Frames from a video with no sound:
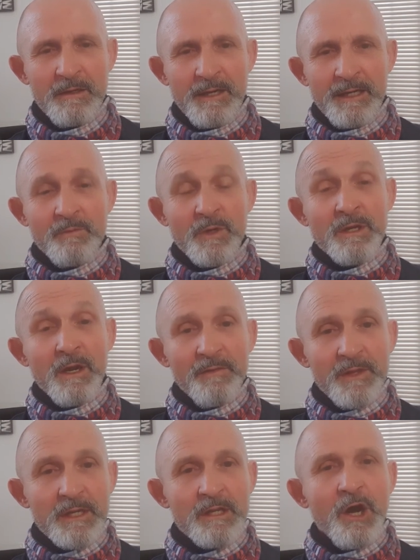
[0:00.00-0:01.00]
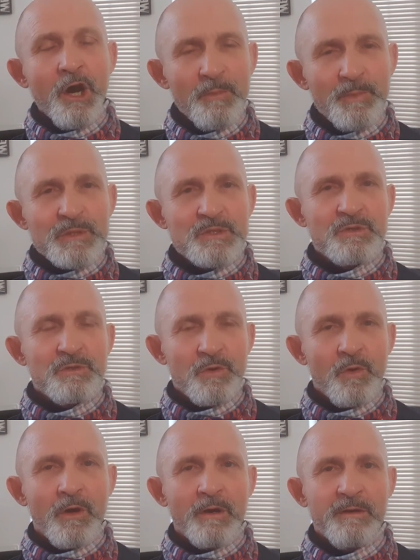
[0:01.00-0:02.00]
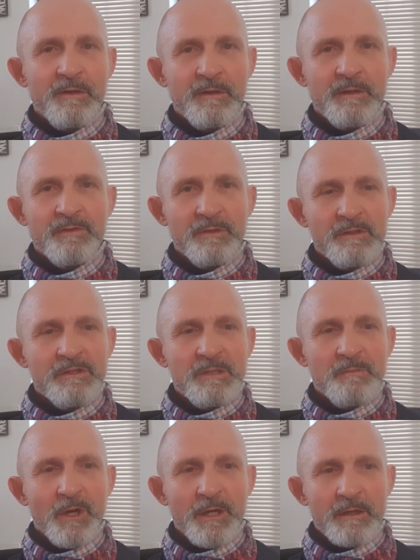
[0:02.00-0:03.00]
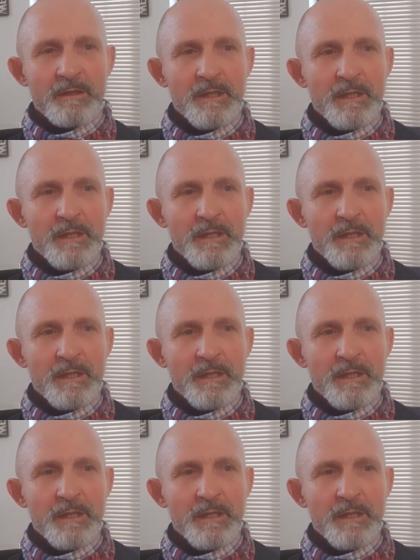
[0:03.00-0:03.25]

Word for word: and we know that it opens the door to the demonic.